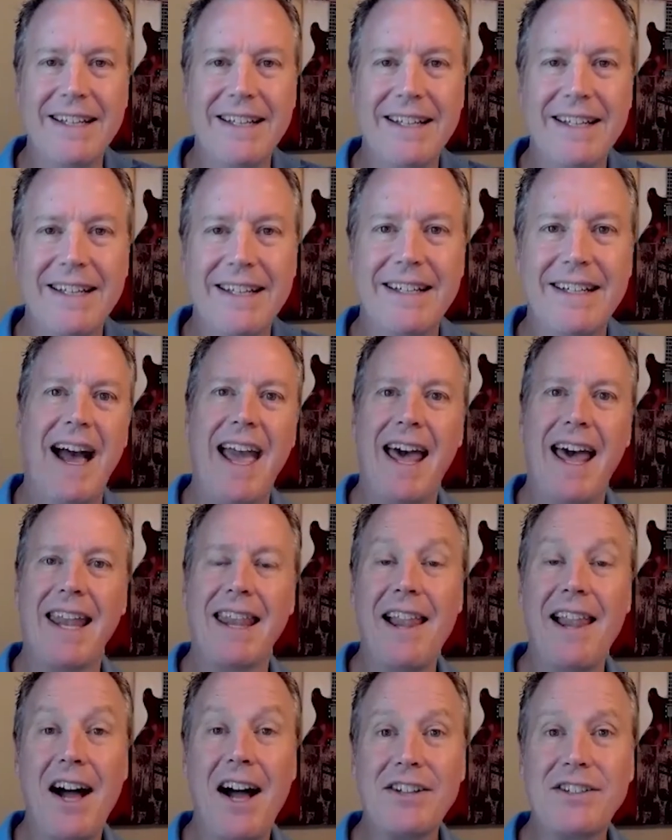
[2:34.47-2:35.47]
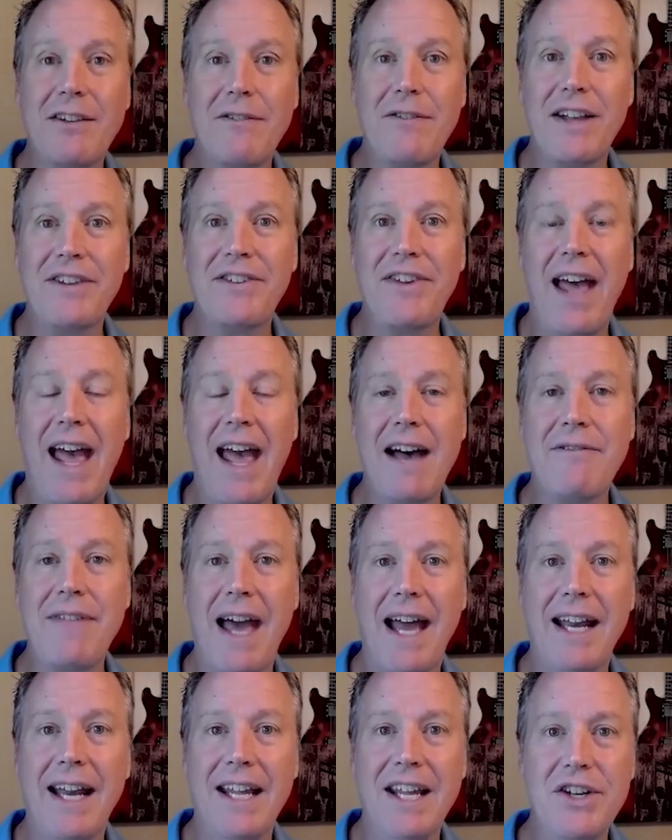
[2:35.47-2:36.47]
Uh, and lots of us have
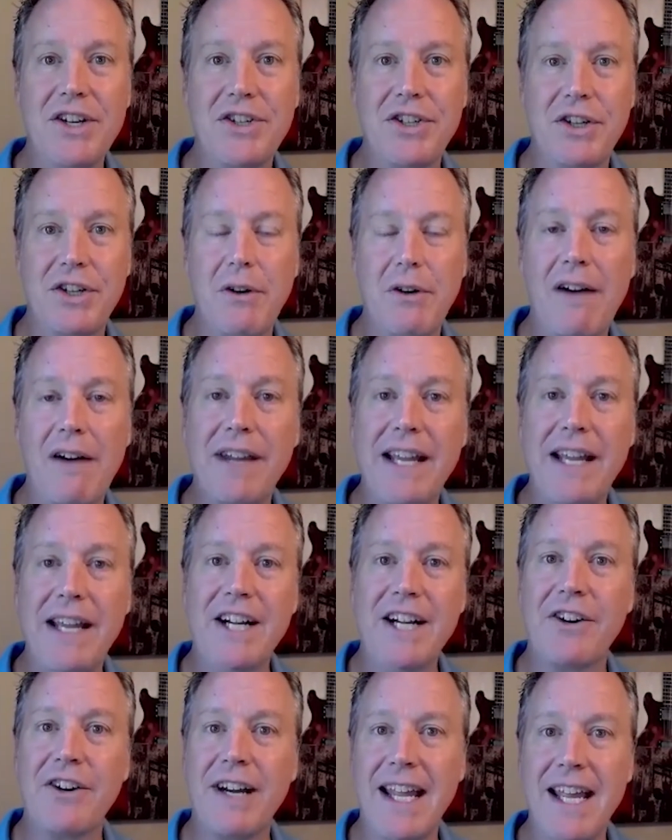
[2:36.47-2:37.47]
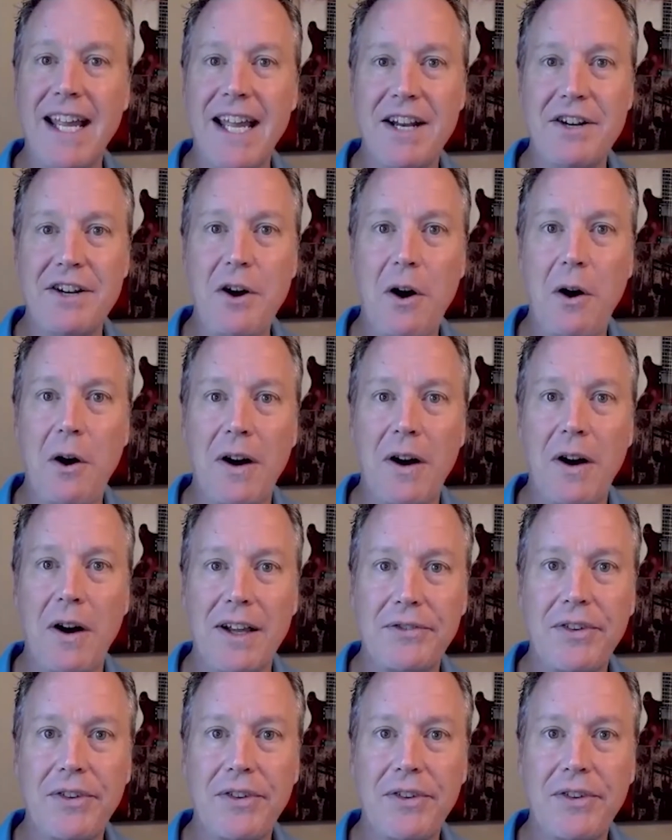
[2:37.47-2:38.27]
that issue of hearing in noise,